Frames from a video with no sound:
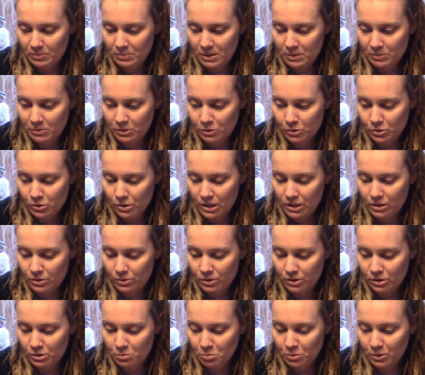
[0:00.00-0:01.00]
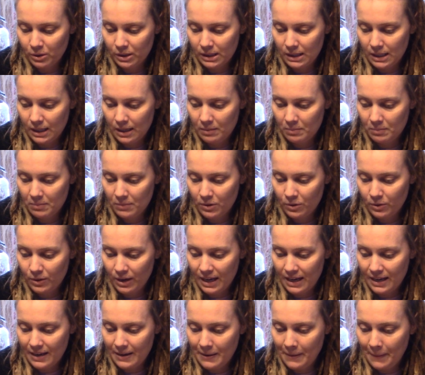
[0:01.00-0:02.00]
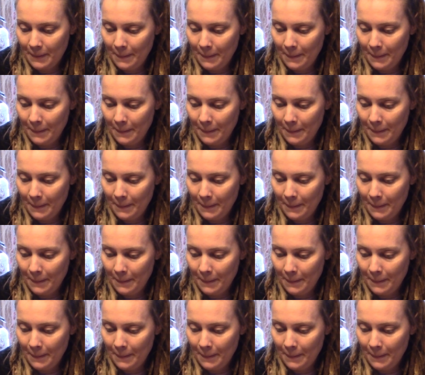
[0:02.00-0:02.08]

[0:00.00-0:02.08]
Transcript: Somebody was trying to exploit them. Okay.